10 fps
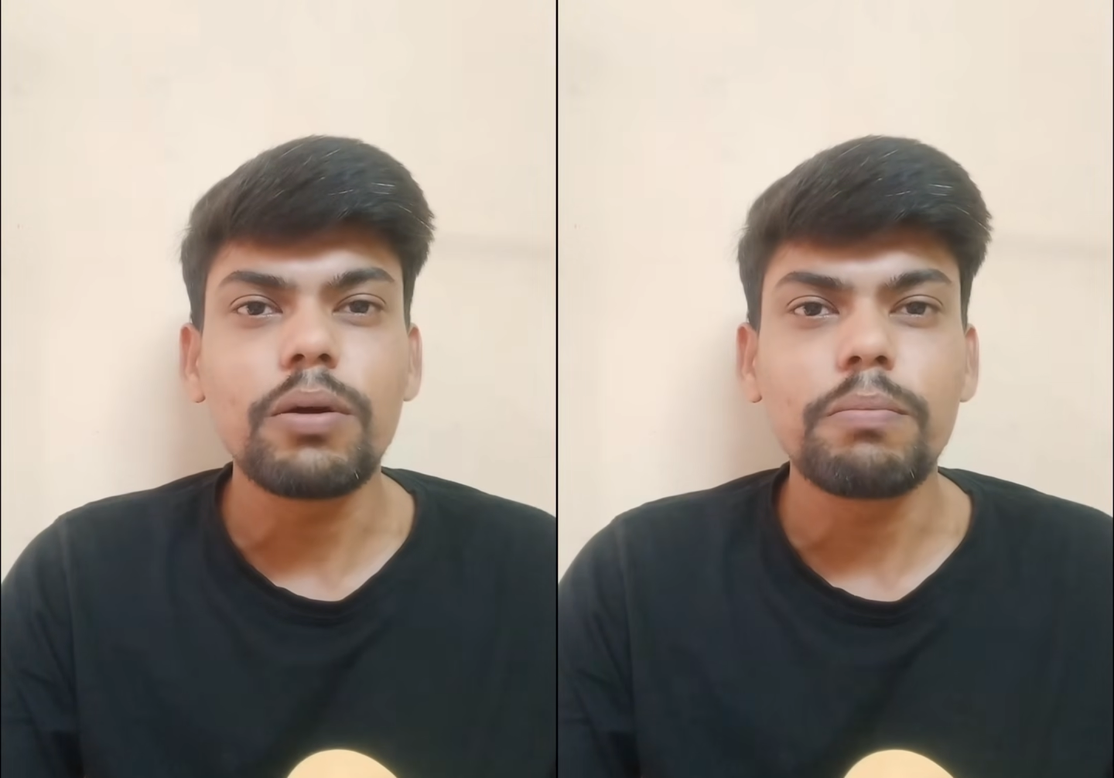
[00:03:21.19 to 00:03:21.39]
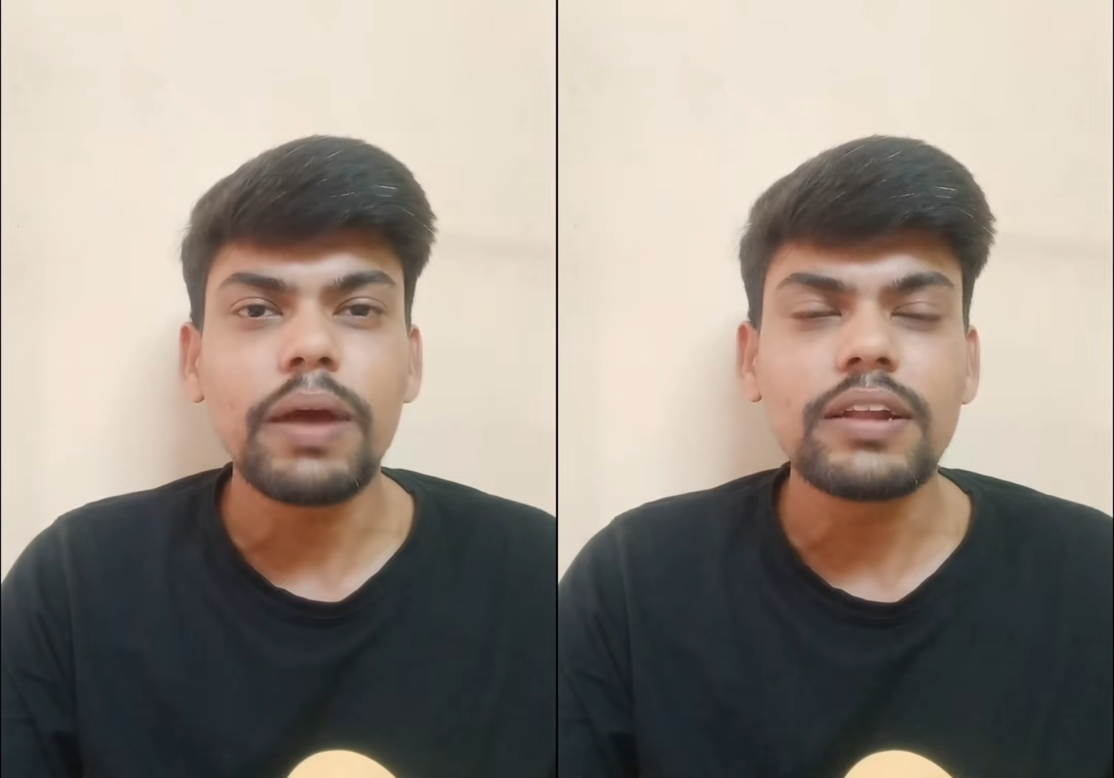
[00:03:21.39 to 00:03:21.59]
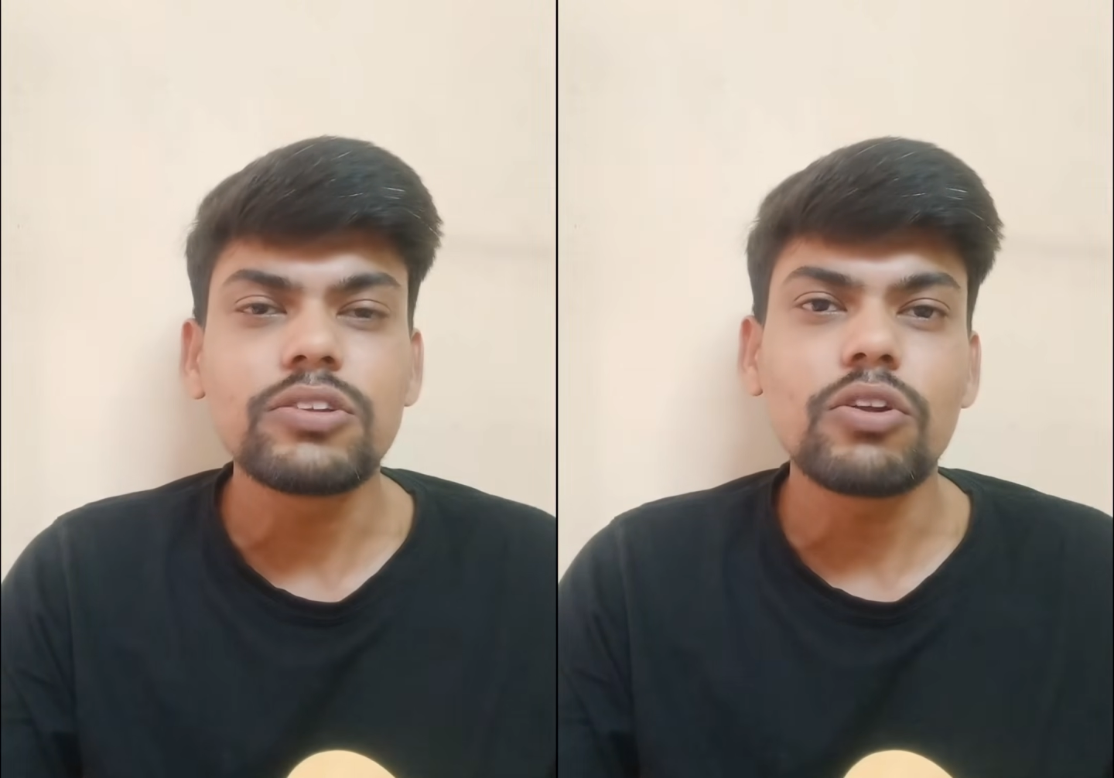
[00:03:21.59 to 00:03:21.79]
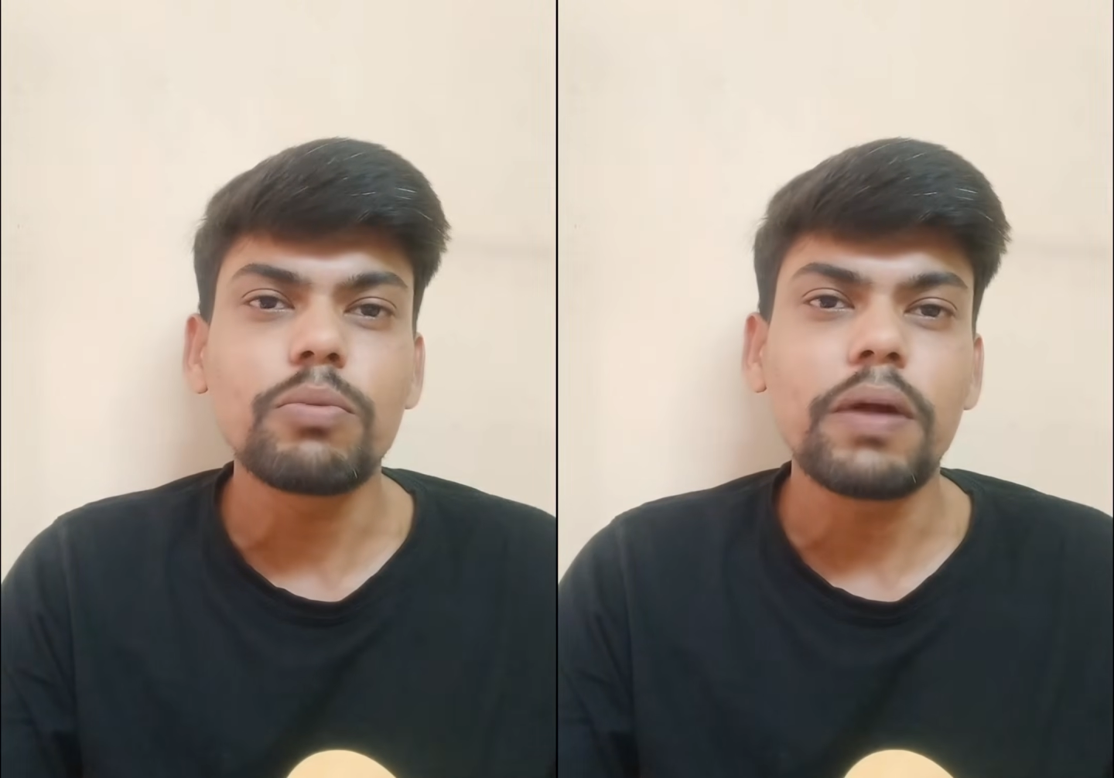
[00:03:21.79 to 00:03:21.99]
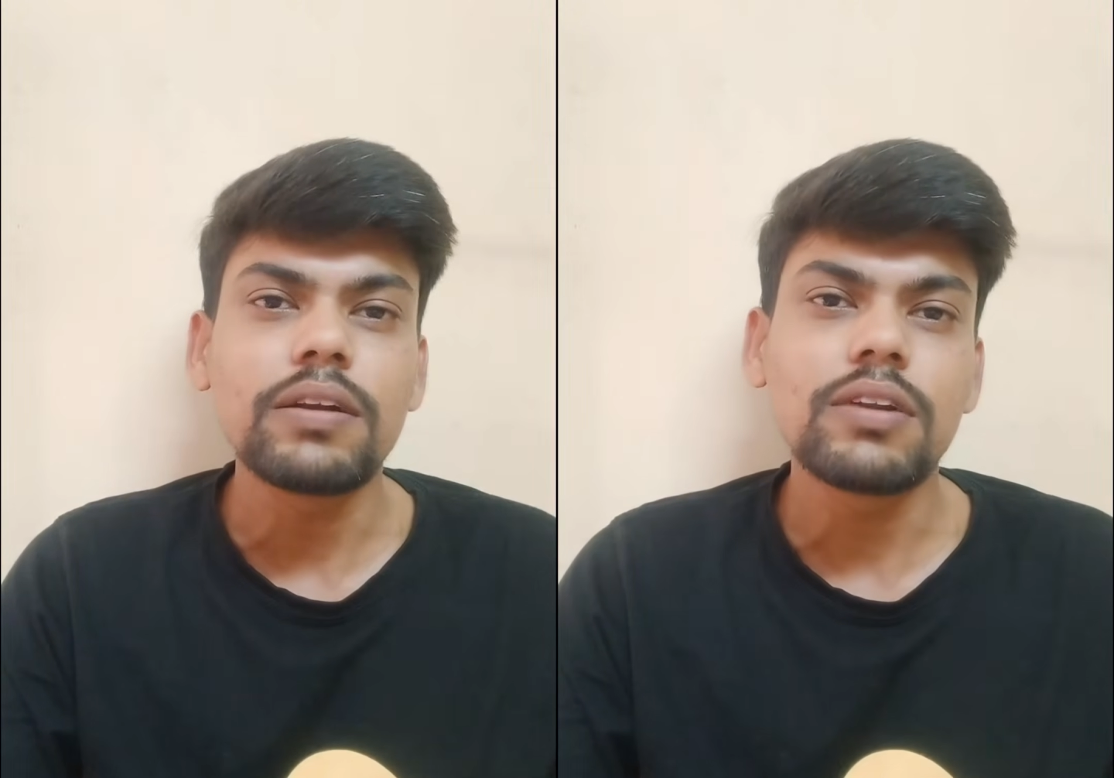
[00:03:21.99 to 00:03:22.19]
manager or
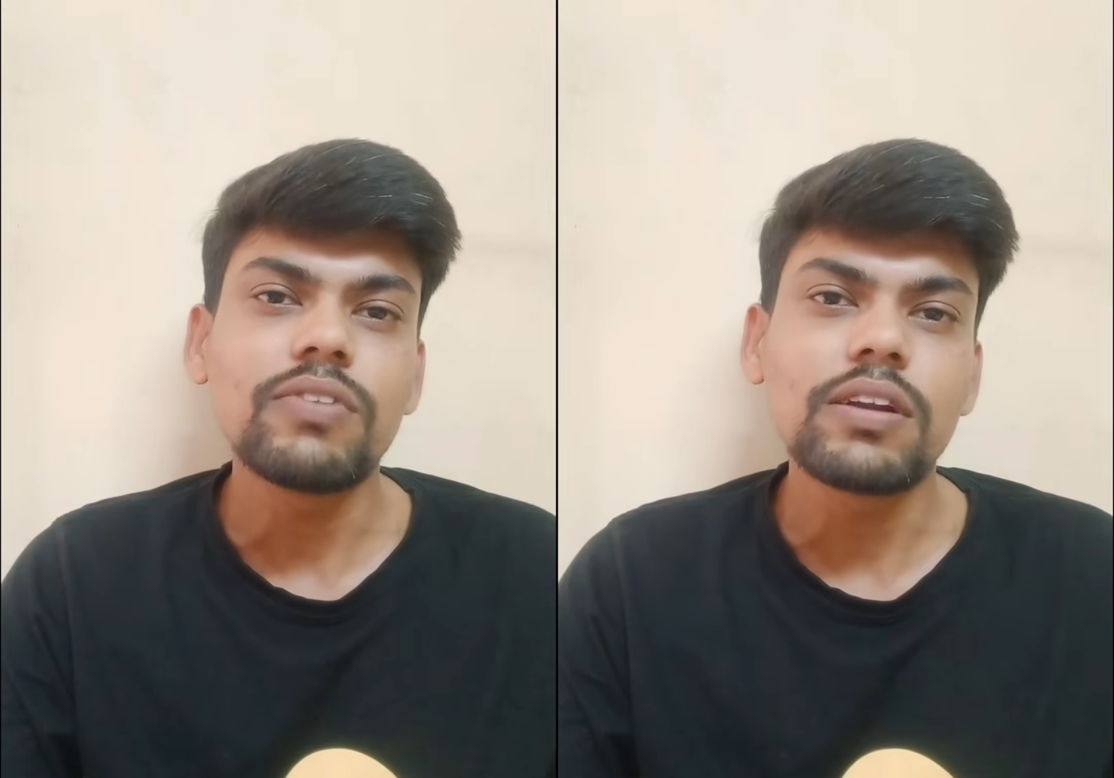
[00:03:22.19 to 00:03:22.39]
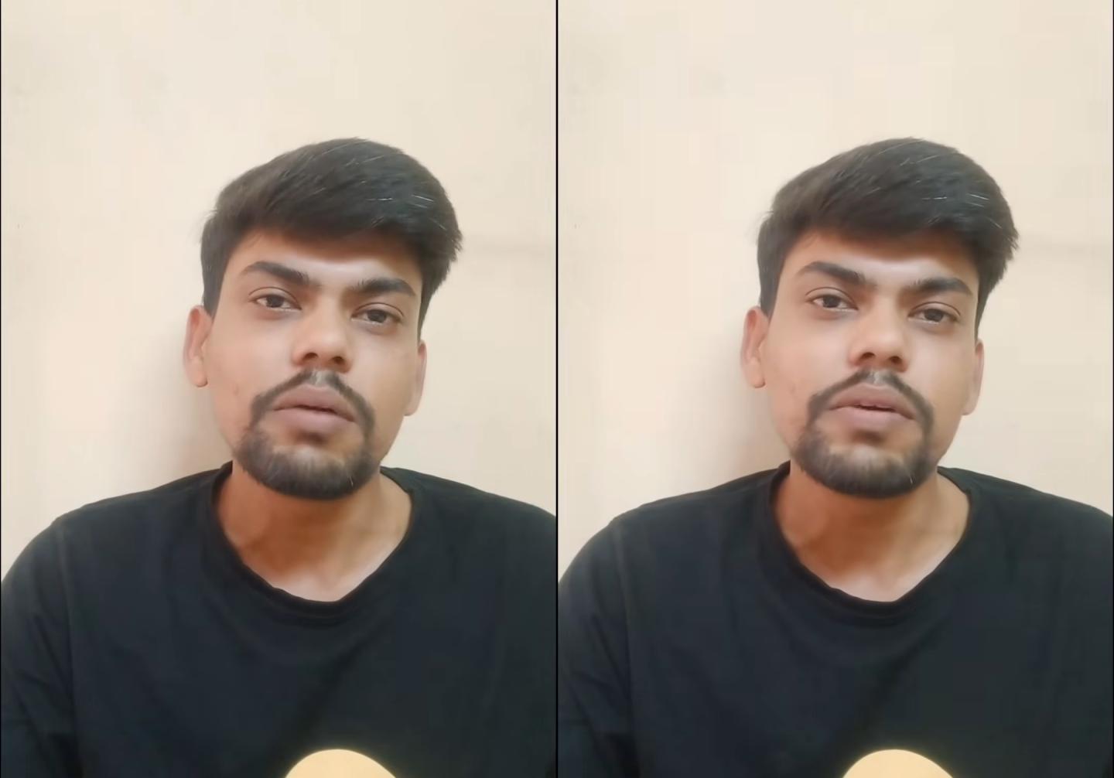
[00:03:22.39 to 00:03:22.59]
partner will come